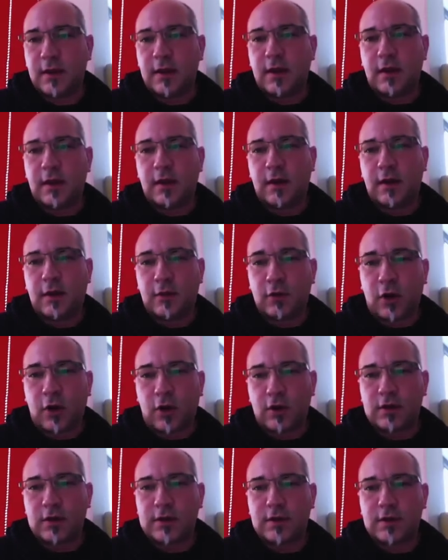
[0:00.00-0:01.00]

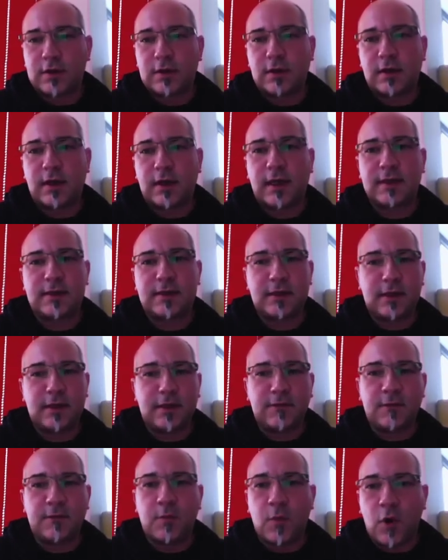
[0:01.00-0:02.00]
Logs has
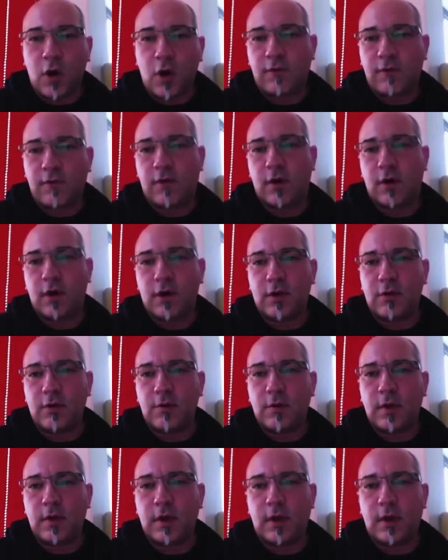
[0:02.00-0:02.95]
even more volume.